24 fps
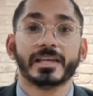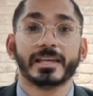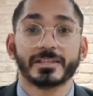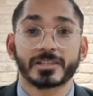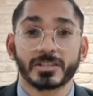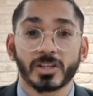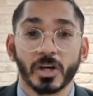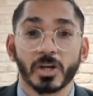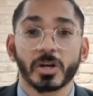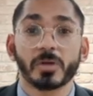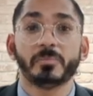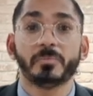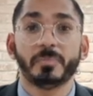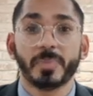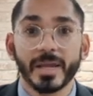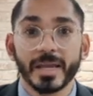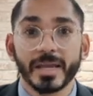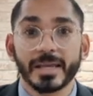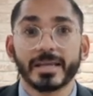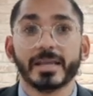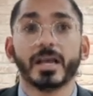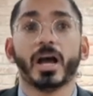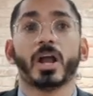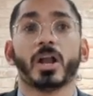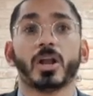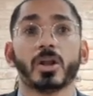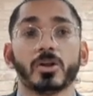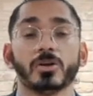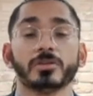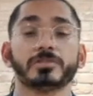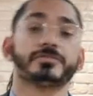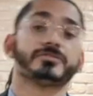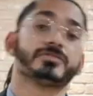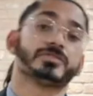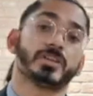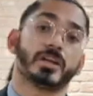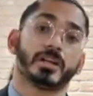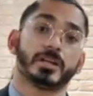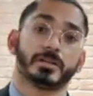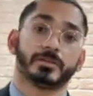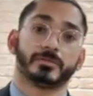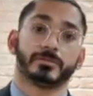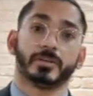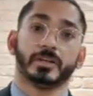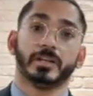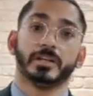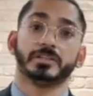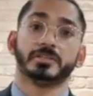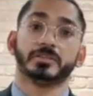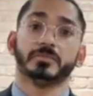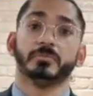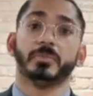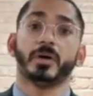it's going to be a lot of study of religion,